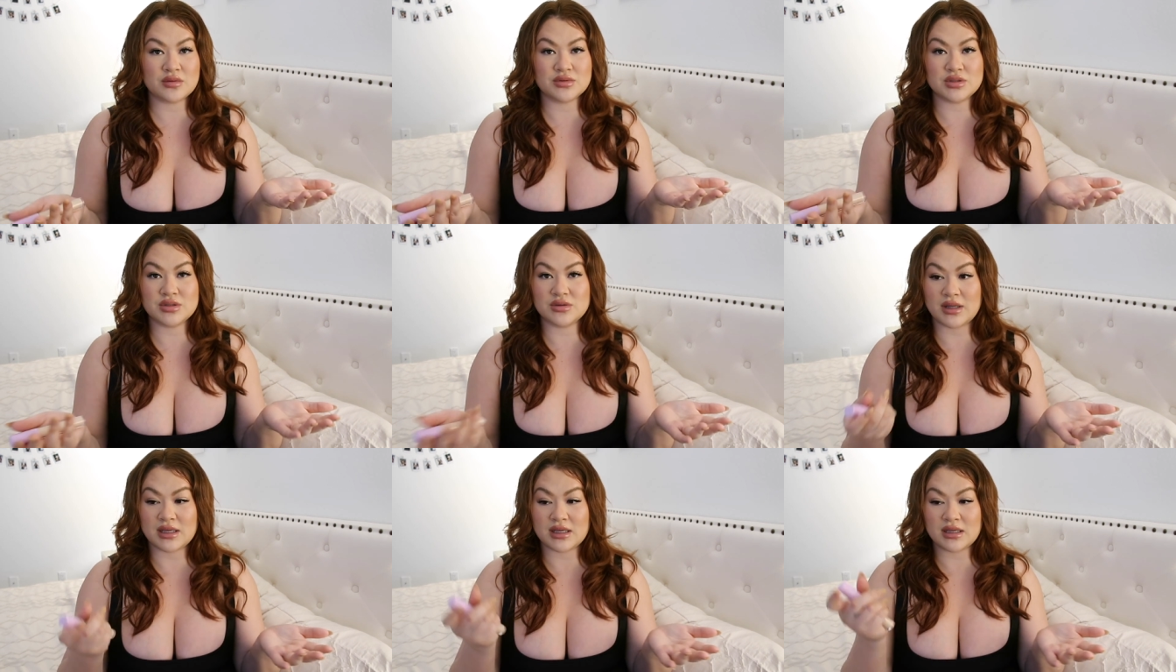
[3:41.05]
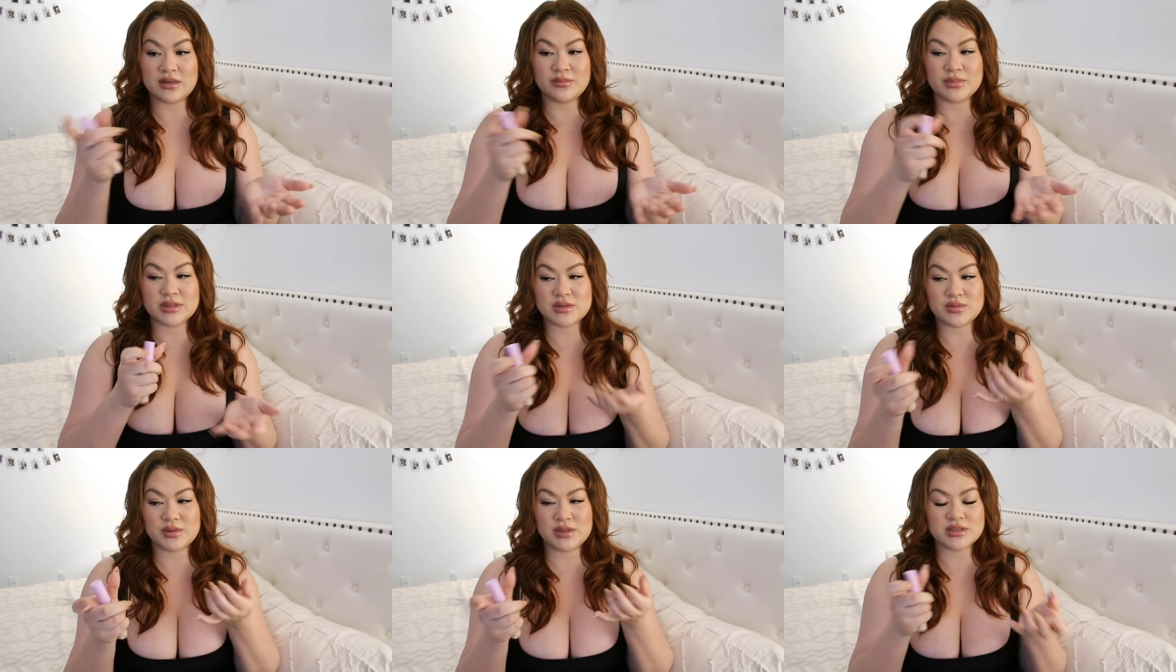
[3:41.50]
do like an
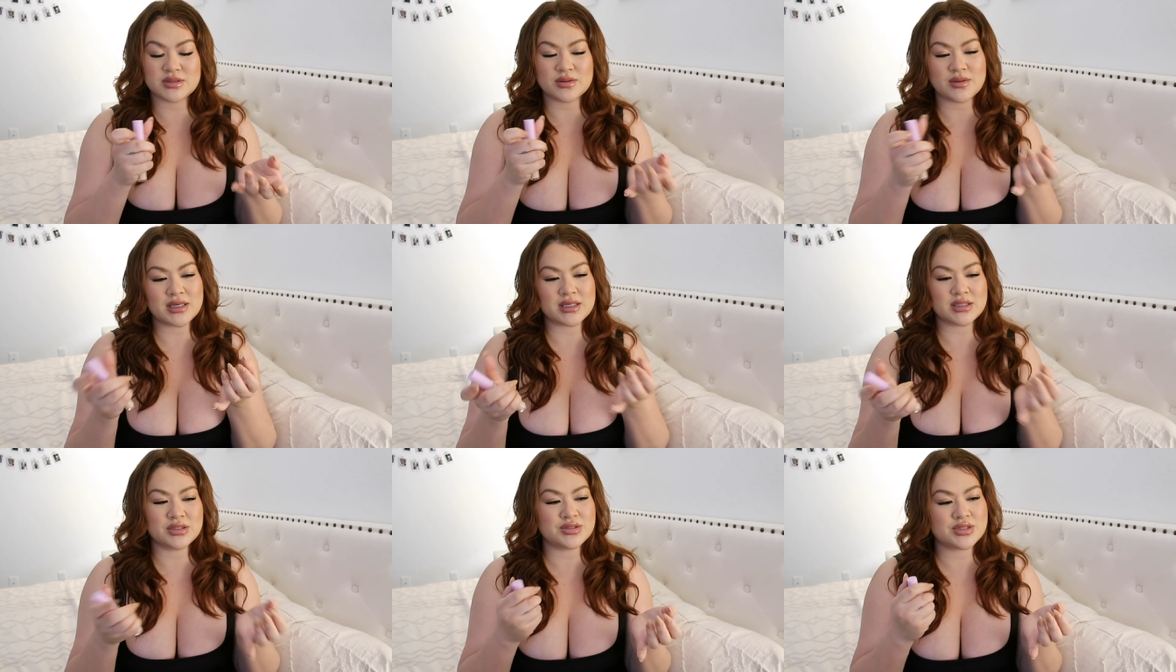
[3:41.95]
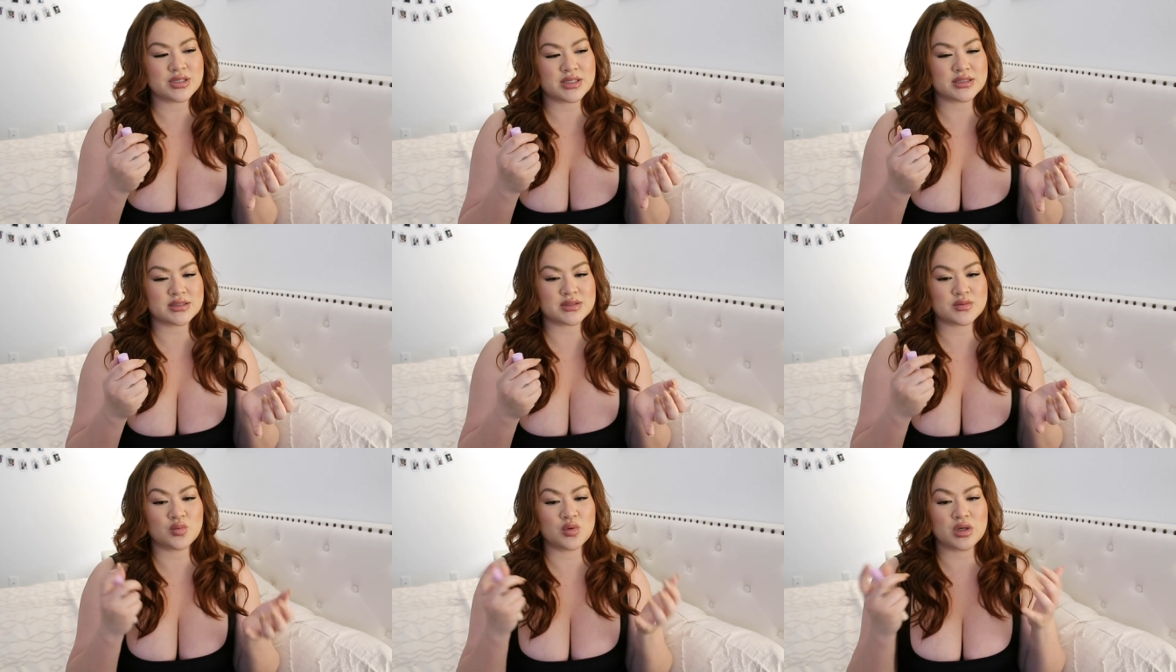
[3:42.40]
in-between, so I can
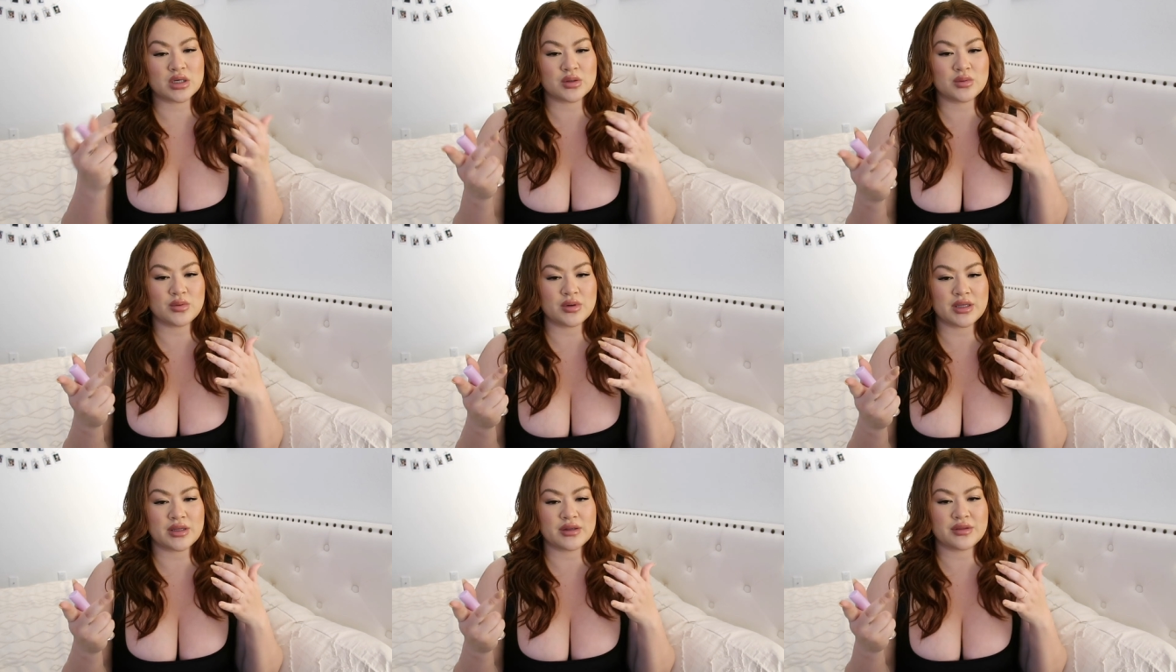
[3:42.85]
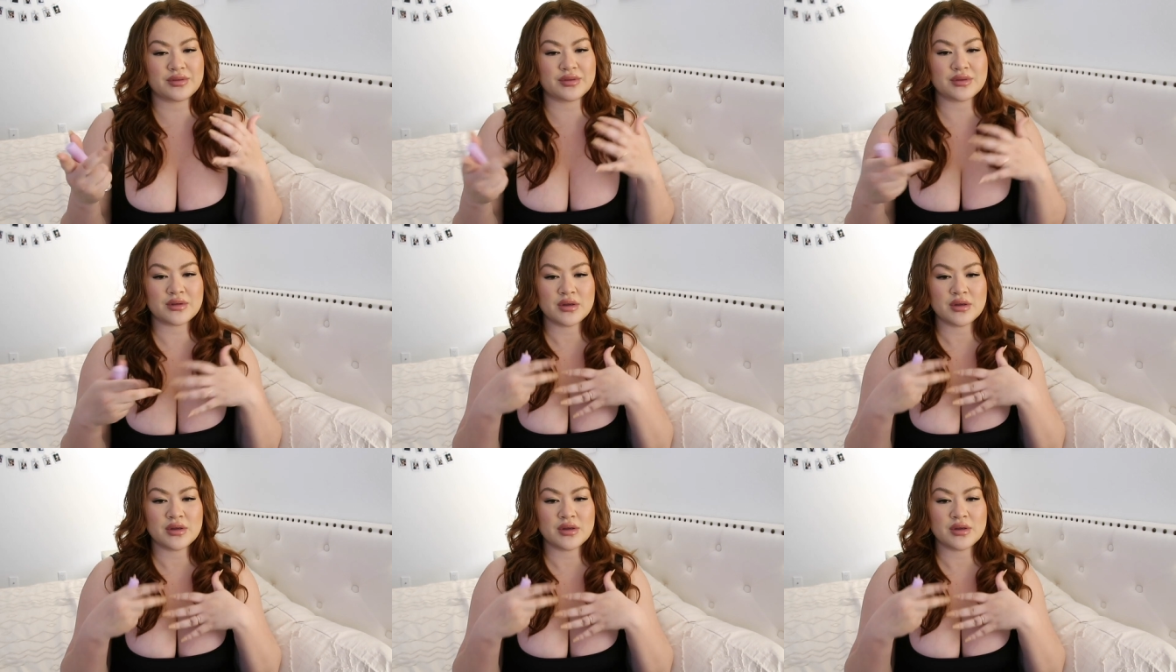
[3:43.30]
just work with